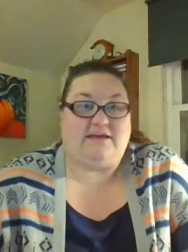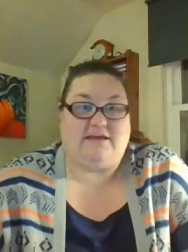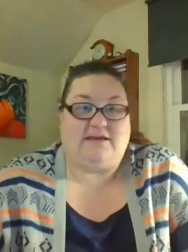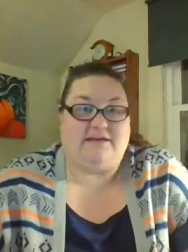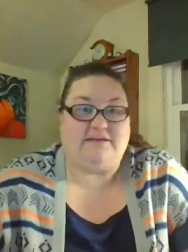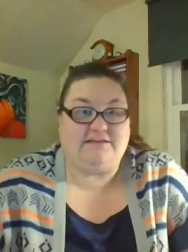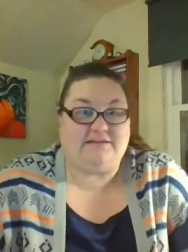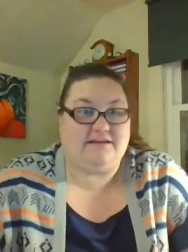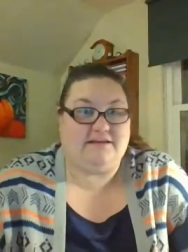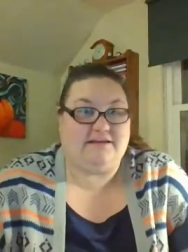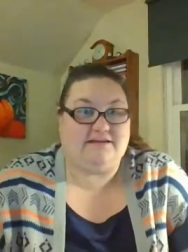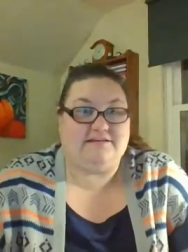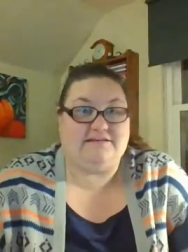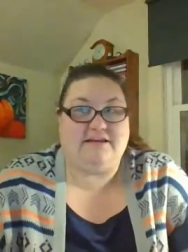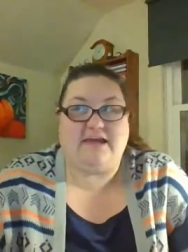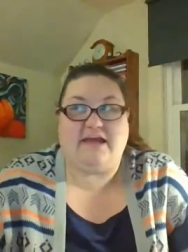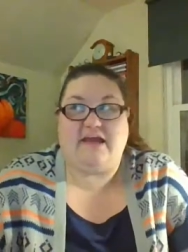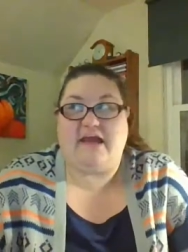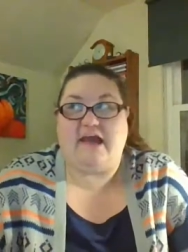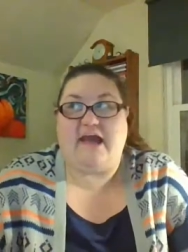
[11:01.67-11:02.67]
hit and
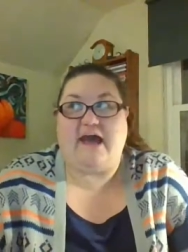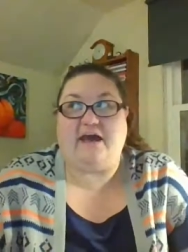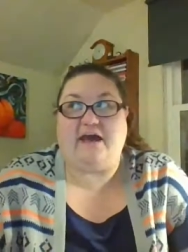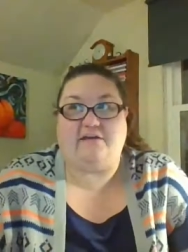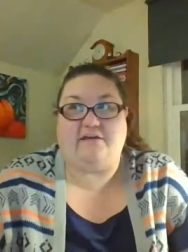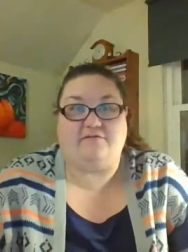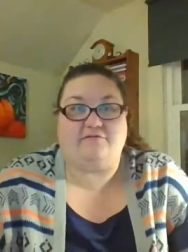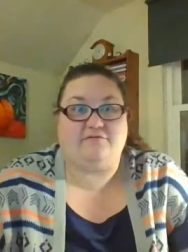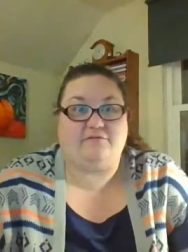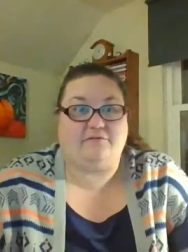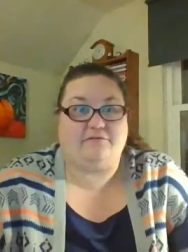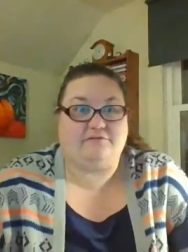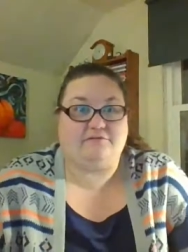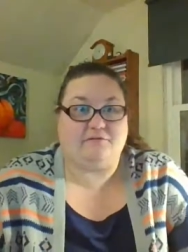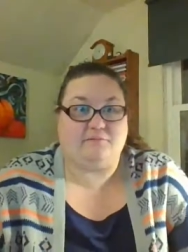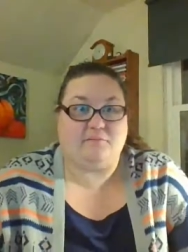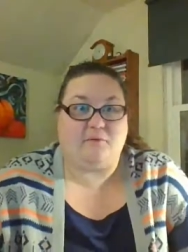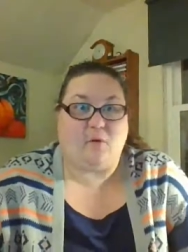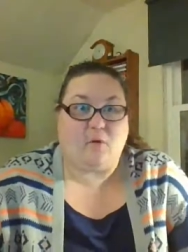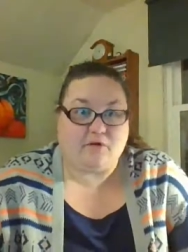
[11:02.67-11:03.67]
to have the
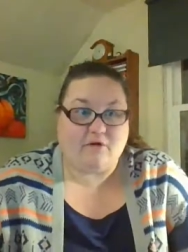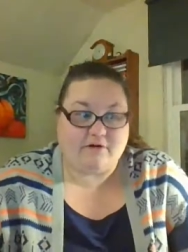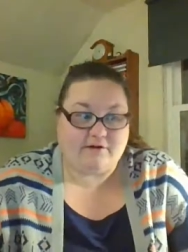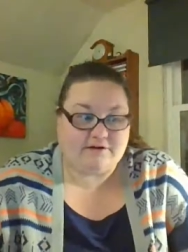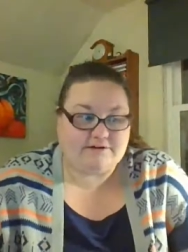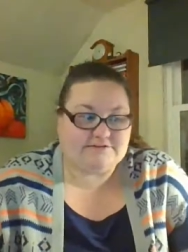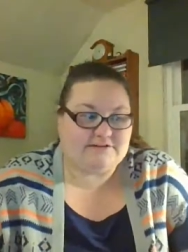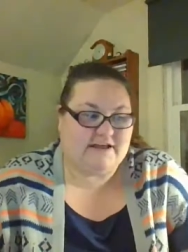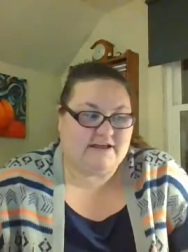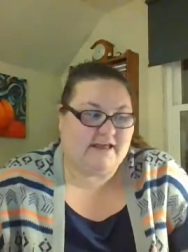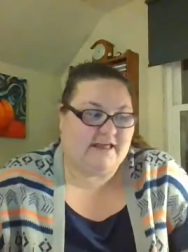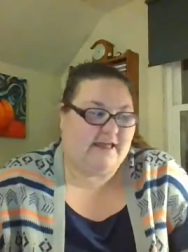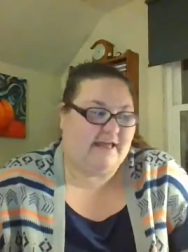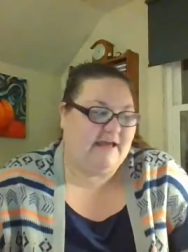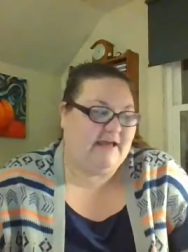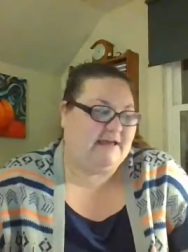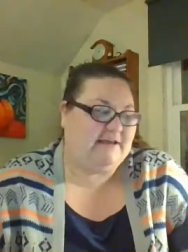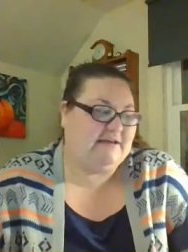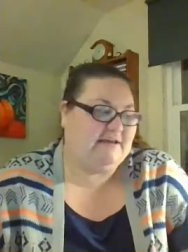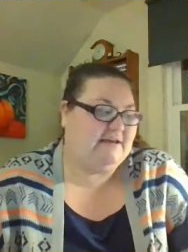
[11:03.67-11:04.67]
support
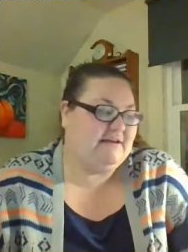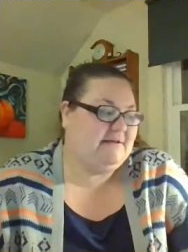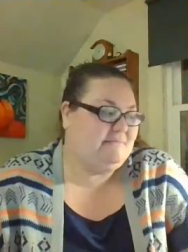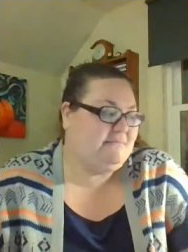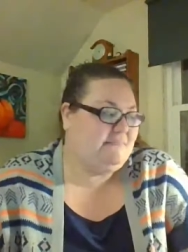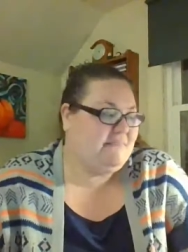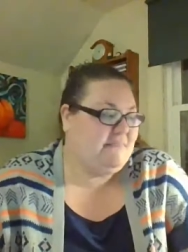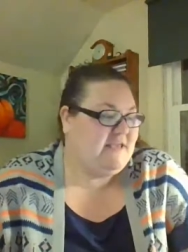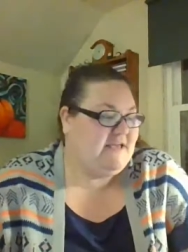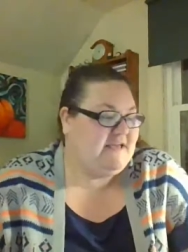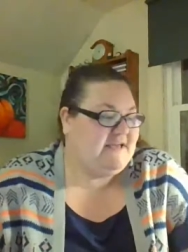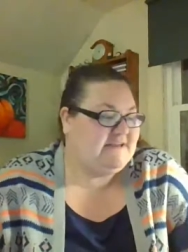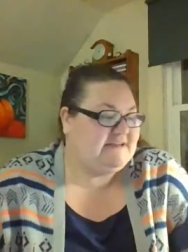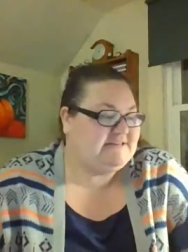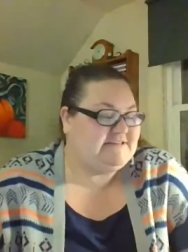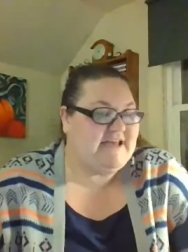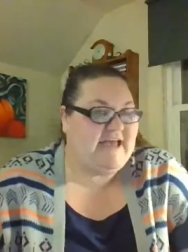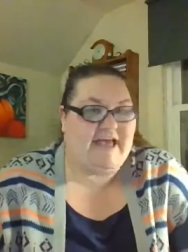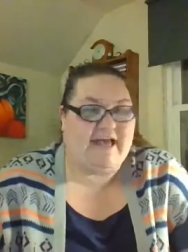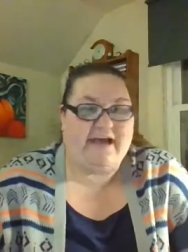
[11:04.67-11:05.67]
and
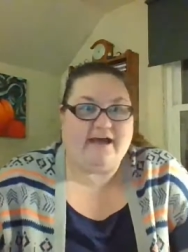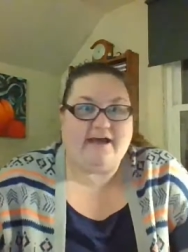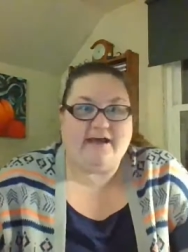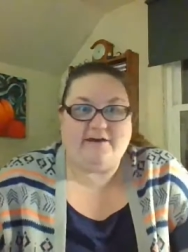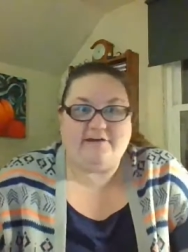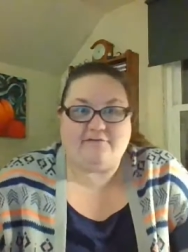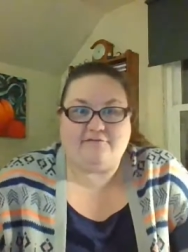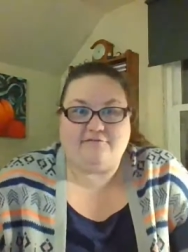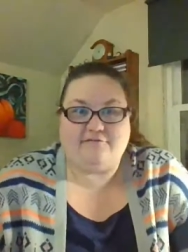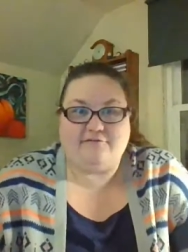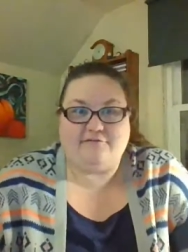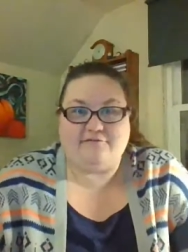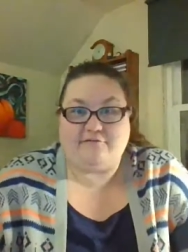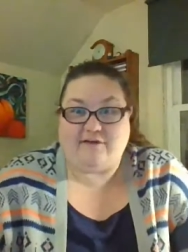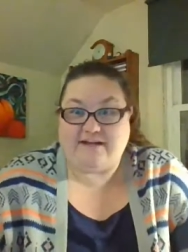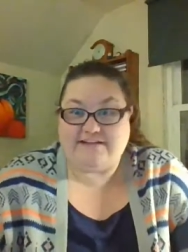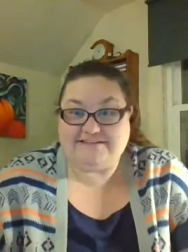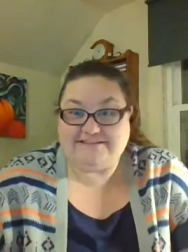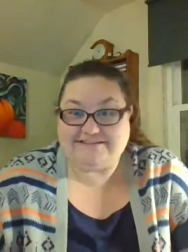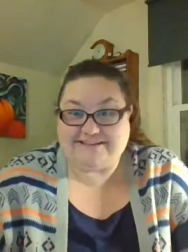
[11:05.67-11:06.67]
to have
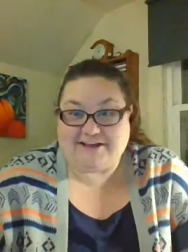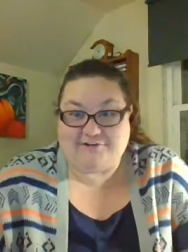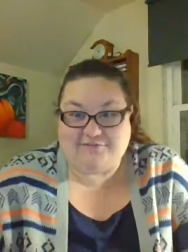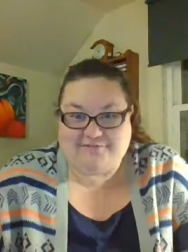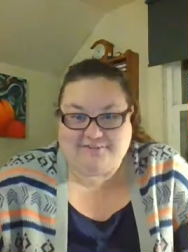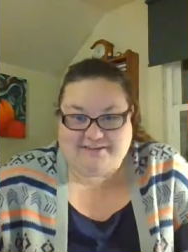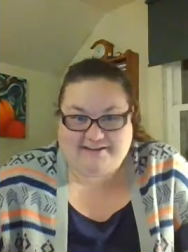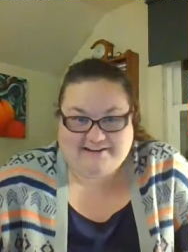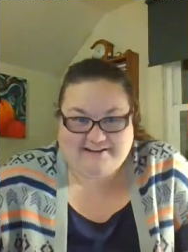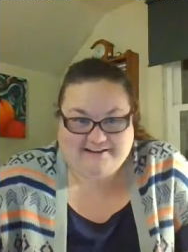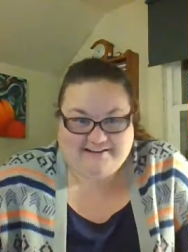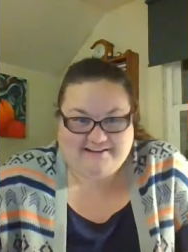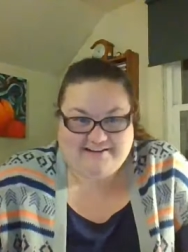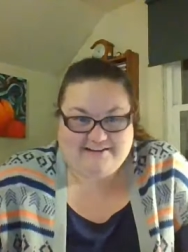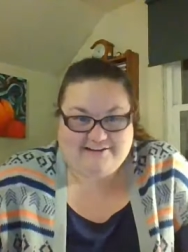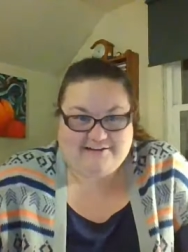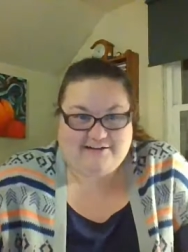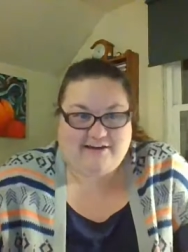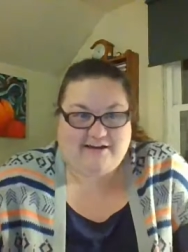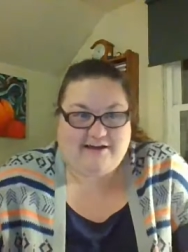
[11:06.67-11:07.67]
friends out there
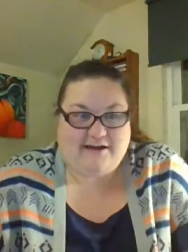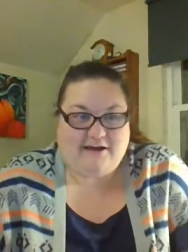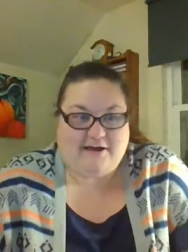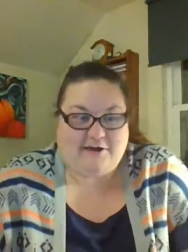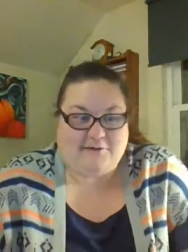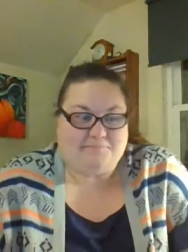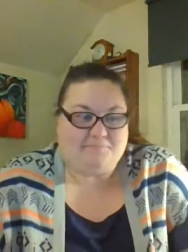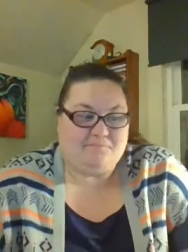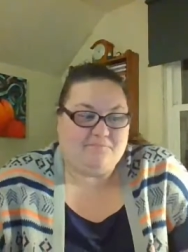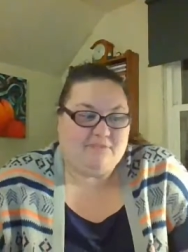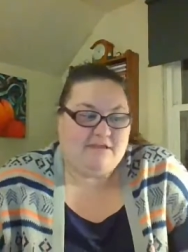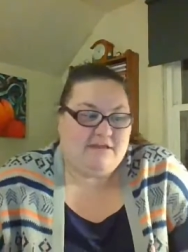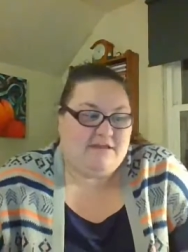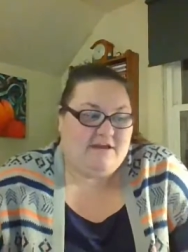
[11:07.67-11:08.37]
in um,